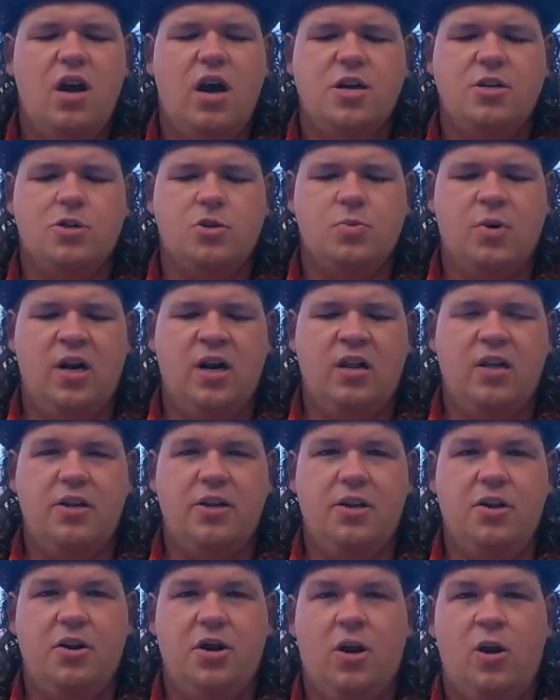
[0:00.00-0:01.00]
I just wanna let
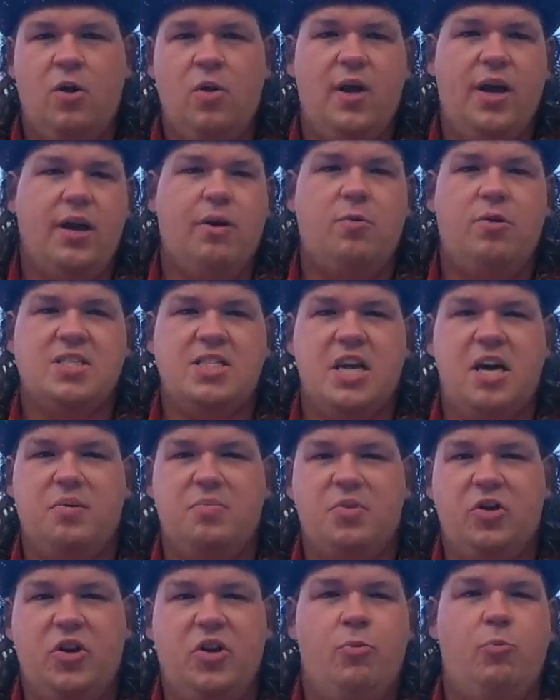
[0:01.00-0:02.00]
you know what's
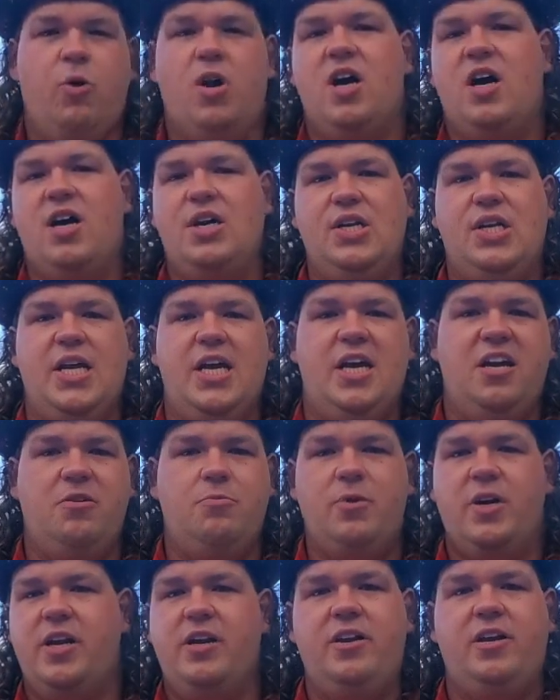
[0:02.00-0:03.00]
happening. We're not dead.
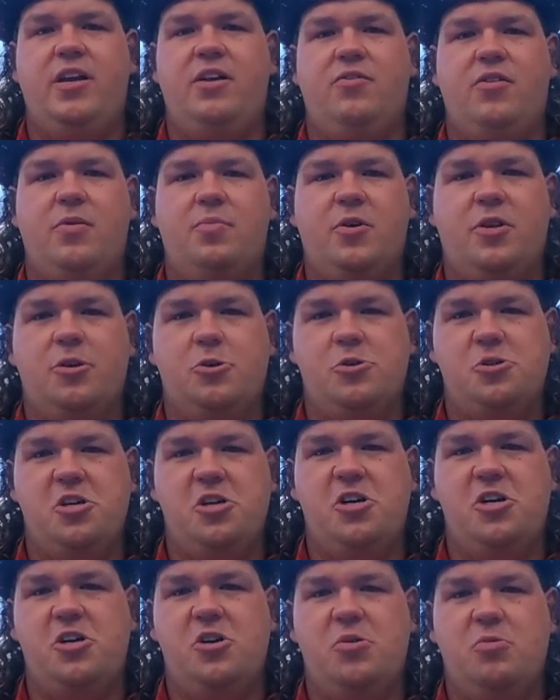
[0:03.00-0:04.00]
We didn't give up on the
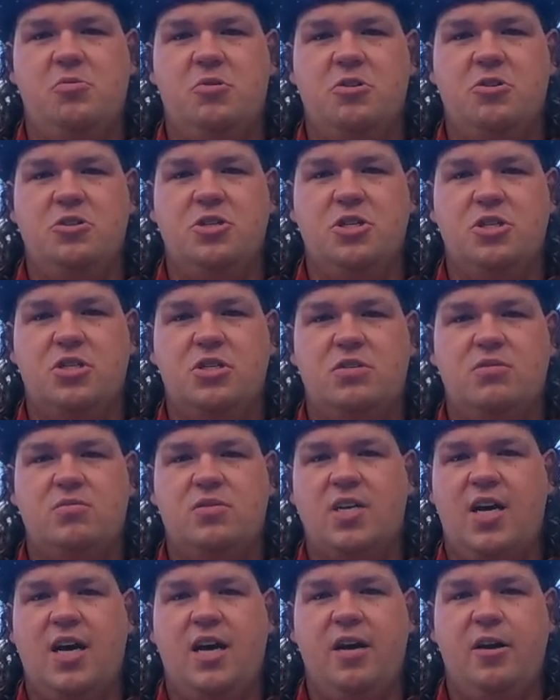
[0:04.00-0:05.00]
show. We're just
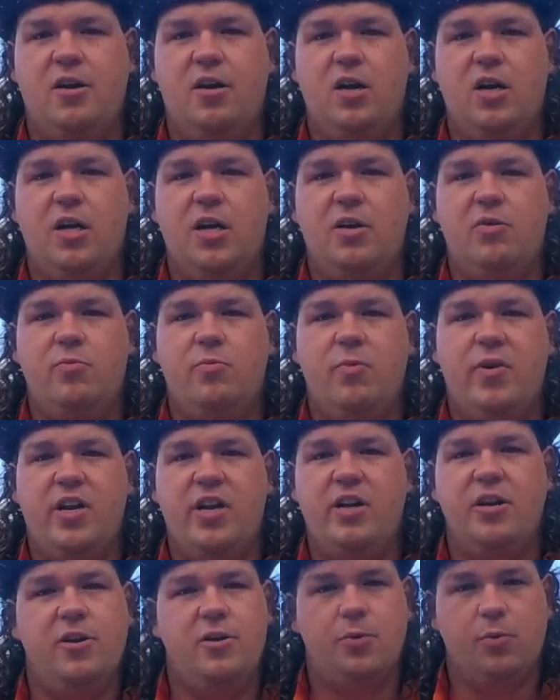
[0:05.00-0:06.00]
tired and we
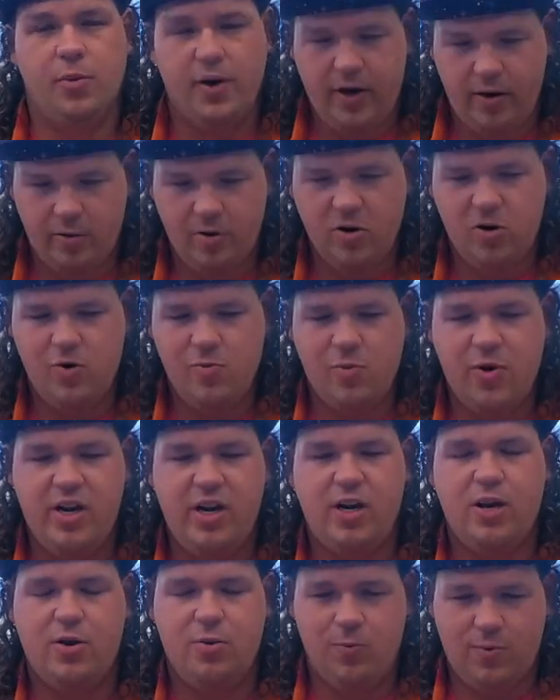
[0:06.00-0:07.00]
needed to regroup. We
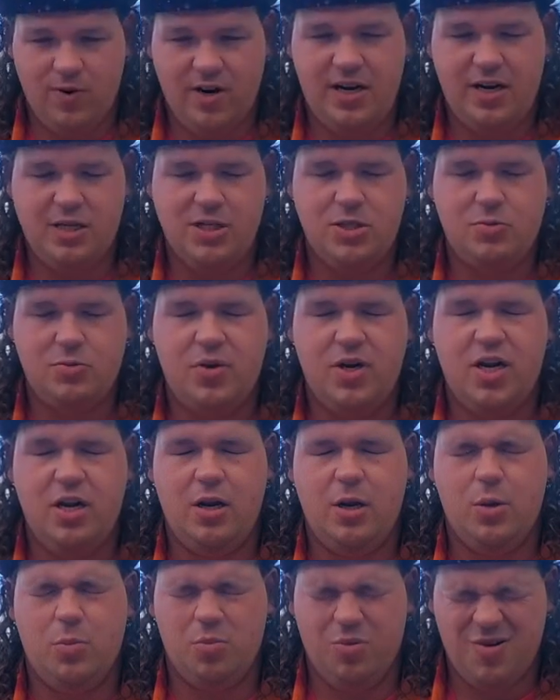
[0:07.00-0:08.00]
needed to rest. We
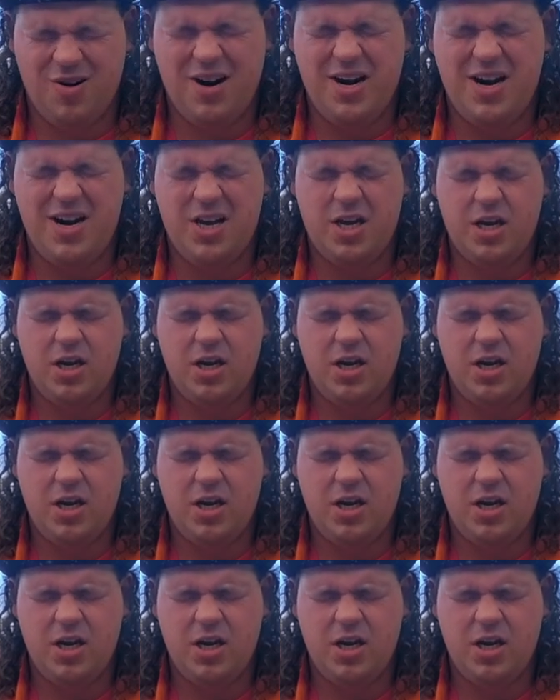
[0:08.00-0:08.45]
needed a break.